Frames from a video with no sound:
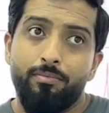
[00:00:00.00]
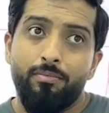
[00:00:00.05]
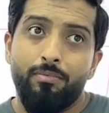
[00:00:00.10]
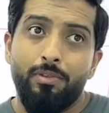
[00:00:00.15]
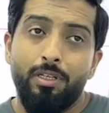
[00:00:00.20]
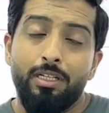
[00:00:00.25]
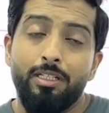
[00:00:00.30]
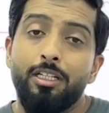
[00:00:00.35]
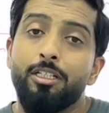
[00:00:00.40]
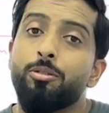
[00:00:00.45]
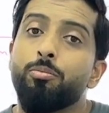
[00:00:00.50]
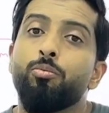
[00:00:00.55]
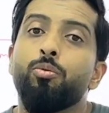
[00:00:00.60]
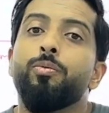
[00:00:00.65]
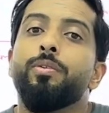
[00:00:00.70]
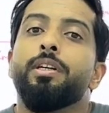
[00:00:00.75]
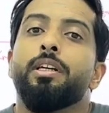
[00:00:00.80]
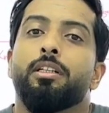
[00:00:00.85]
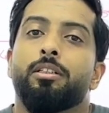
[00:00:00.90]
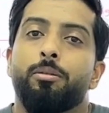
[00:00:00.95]
And that's
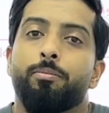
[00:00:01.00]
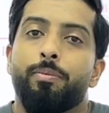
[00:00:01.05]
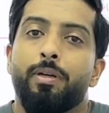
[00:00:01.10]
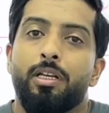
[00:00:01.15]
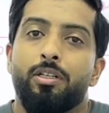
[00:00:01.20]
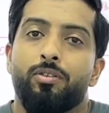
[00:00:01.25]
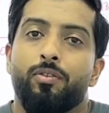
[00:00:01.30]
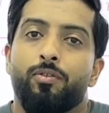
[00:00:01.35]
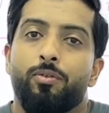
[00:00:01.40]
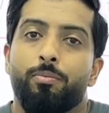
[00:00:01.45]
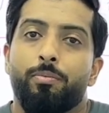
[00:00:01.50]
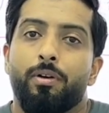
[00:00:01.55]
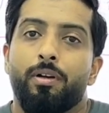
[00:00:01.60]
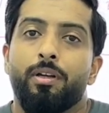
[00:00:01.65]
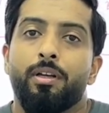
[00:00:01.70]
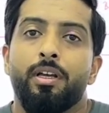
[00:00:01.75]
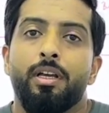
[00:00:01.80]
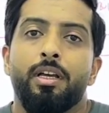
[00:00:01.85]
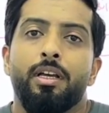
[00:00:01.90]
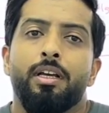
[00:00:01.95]
moving at the pace of
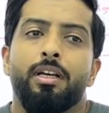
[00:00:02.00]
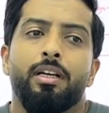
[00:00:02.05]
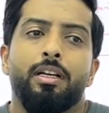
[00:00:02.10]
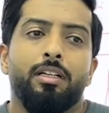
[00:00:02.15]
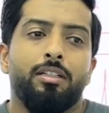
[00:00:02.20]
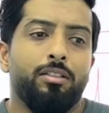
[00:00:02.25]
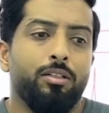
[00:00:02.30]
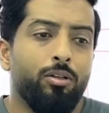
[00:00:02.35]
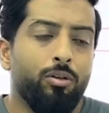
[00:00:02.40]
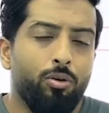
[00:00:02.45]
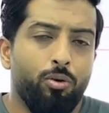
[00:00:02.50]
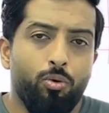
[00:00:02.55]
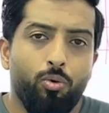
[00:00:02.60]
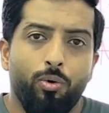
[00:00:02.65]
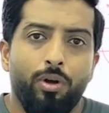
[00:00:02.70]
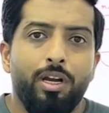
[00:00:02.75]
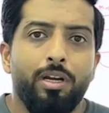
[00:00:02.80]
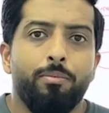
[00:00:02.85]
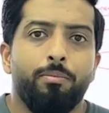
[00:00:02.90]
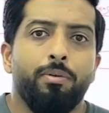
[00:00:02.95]
Dubai. It's a
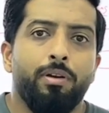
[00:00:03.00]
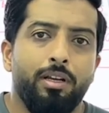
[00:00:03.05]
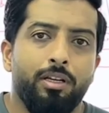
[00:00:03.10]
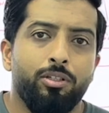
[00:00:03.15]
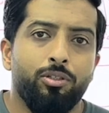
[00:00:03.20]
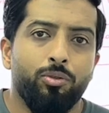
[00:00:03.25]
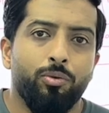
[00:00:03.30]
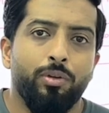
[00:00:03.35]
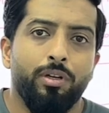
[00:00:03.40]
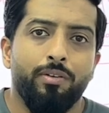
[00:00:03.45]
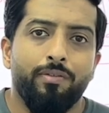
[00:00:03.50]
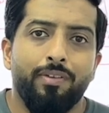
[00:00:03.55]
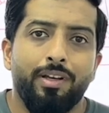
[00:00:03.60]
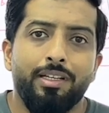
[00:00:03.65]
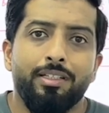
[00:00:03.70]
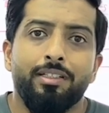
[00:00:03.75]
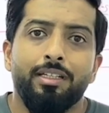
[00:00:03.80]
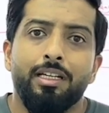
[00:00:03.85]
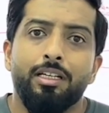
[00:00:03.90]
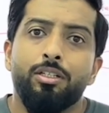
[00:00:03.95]
great place to
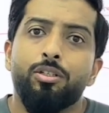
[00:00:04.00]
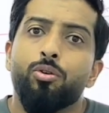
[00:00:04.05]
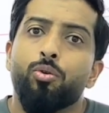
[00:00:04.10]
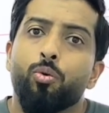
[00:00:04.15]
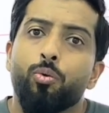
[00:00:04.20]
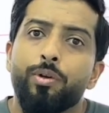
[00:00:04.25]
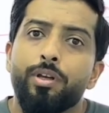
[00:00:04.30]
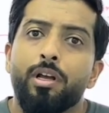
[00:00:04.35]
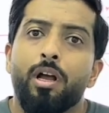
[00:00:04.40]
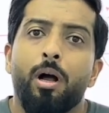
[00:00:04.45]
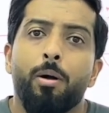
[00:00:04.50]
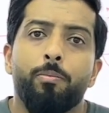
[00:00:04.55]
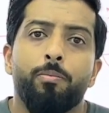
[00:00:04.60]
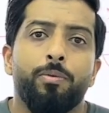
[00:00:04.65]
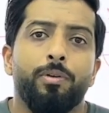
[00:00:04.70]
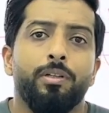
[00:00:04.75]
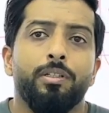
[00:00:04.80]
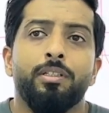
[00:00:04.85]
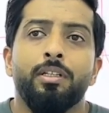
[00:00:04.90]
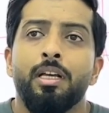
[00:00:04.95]
invest. It's growing
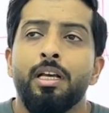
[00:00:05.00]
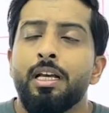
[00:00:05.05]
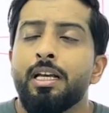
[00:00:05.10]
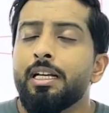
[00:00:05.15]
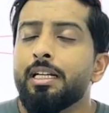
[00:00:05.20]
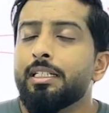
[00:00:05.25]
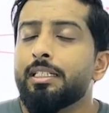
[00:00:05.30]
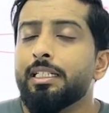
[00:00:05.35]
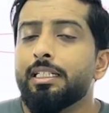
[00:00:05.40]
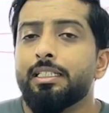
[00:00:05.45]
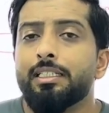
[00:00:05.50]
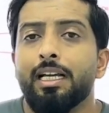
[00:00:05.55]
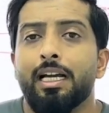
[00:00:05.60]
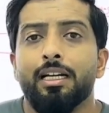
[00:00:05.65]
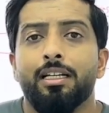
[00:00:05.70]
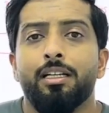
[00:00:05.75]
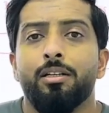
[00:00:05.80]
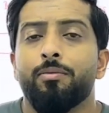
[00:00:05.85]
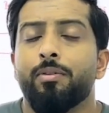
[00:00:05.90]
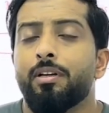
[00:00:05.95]
upwards. It's
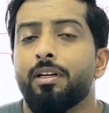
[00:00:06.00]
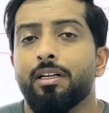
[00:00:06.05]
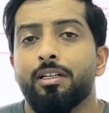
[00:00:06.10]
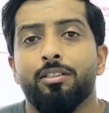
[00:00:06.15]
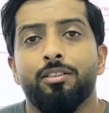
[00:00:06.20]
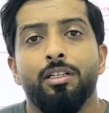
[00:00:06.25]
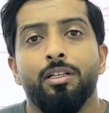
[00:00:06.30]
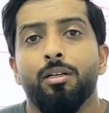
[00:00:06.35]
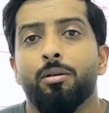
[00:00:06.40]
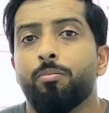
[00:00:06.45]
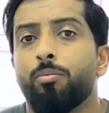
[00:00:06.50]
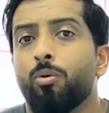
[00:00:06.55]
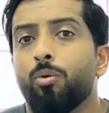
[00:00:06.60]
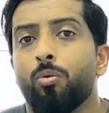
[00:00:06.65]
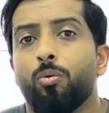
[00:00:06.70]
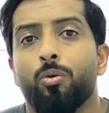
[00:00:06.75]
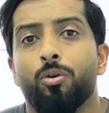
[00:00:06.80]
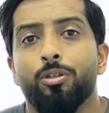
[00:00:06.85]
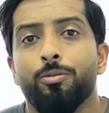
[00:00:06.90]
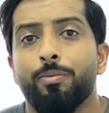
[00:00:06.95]
exactly where like Singapore
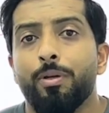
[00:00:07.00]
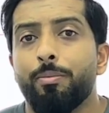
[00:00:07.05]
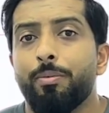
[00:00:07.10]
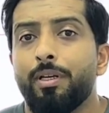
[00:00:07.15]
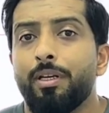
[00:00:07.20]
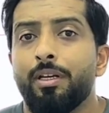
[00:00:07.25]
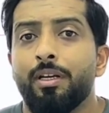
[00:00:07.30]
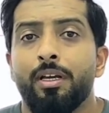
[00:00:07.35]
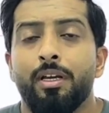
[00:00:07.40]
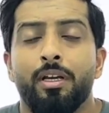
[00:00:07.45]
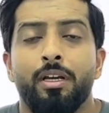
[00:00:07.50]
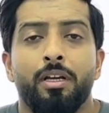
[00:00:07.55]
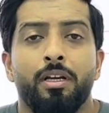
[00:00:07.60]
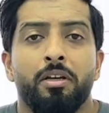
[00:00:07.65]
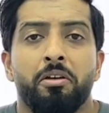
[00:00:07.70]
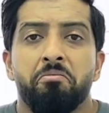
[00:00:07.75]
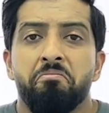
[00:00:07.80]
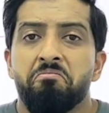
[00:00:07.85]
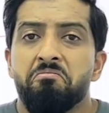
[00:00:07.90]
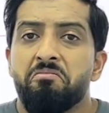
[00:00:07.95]
was maybe
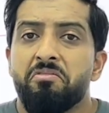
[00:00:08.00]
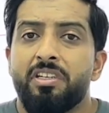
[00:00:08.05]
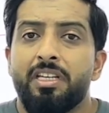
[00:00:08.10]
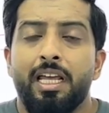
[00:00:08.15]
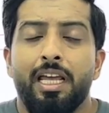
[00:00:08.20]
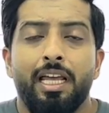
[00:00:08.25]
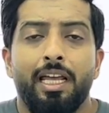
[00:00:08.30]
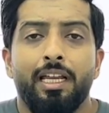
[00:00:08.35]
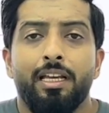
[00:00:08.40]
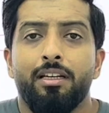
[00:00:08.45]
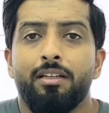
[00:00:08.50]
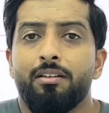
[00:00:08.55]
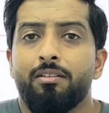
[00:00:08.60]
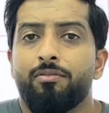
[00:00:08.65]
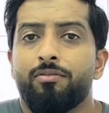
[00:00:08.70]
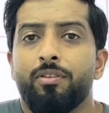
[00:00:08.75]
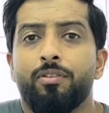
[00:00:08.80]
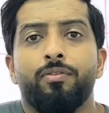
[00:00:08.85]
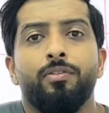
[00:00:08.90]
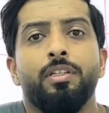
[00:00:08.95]
10,
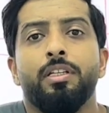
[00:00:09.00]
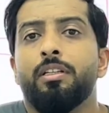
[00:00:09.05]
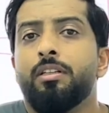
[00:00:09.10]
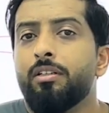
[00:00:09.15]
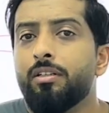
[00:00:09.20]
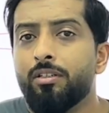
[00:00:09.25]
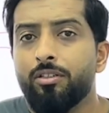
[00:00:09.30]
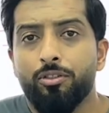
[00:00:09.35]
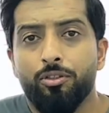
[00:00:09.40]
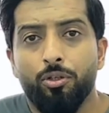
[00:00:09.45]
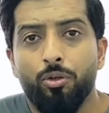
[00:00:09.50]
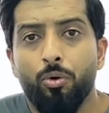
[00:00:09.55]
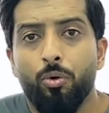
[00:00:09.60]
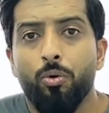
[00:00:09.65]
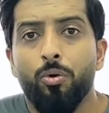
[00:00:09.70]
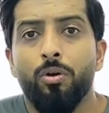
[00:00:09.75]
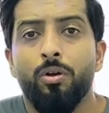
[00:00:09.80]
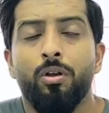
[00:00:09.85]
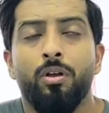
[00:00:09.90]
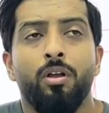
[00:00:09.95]
15 years
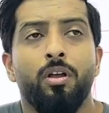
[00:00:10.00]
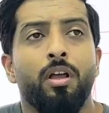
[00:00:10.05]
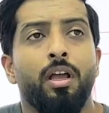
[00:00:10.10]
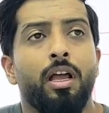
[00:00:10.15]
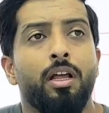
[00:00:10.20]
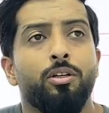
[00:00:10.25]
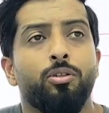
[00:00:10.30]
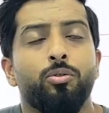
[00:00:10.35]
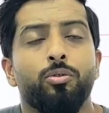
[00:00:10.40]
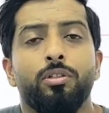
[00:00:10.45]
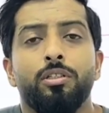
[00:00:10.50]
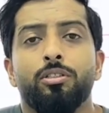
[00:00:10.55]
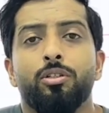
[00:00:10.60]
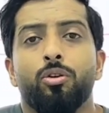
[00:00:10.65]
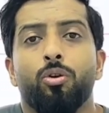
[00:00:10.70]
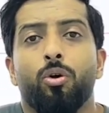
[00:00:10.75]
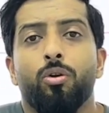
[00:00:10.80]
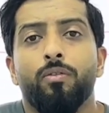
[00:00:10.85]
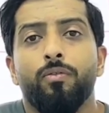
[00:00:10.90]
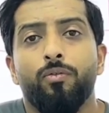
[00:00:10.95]
ago. And so there's a
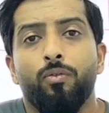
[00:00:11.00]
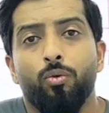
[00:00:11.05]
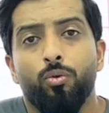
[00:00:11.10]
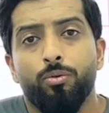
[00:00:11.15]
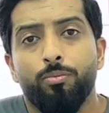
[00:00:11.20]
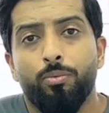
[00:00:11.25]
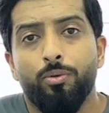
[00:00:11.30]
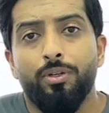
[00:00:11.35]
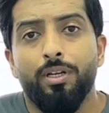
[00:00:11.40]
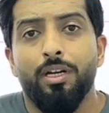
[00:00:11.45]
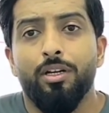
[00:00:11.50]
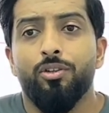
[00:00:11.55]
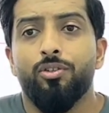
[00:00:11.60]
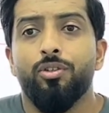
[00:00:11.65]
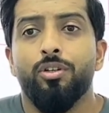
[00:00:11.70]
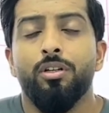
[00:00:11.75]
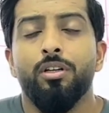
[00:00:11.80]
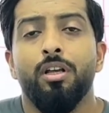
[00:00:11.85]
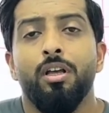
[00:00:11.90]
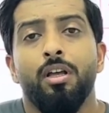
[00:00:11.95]
lot of growth
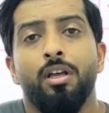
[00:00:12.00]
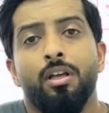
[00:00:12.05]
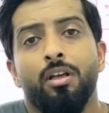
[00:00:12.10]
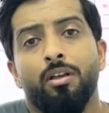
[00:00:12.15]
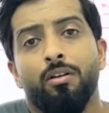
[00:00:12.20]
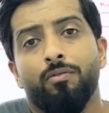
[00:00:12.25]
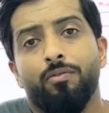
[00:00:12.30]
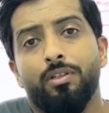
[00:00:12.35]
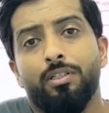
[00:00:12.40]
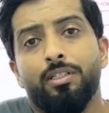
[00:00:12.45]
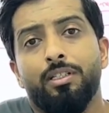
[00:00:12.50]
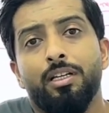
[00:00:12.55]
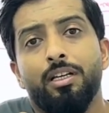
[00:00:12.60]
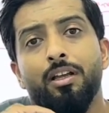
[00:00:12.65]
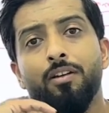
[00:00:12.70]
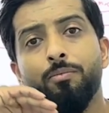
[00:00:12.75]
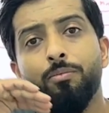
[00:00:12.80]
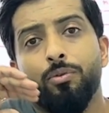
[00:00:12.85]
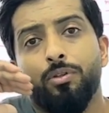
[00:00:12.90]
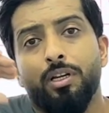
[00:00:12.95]
potential. We still
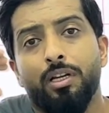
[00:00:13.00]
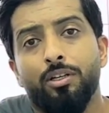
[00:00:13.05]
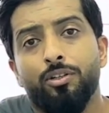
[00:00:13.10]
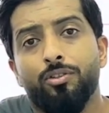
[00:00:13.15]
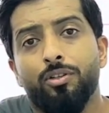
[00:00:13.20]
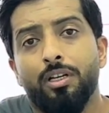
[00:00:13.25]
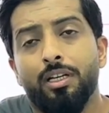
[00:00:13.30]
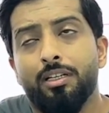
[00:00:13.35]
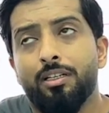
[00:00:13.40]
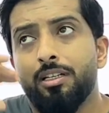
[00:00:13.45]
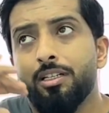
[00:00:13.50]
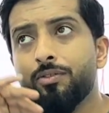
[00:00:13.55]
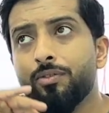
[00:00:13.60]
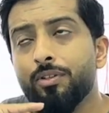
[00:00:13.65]
have potential, at least for the